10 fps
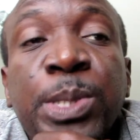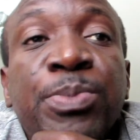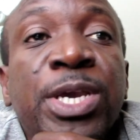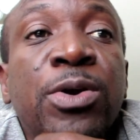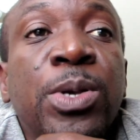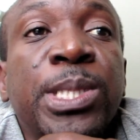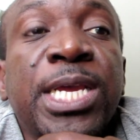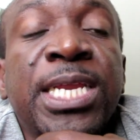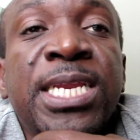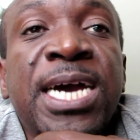because they
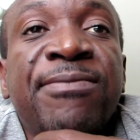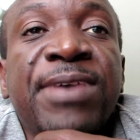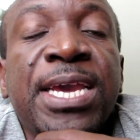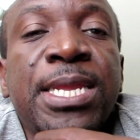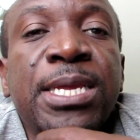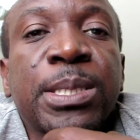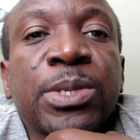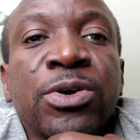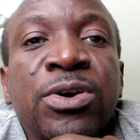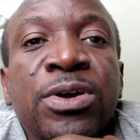didn't have any in
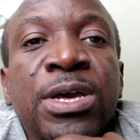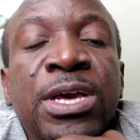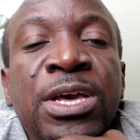stock,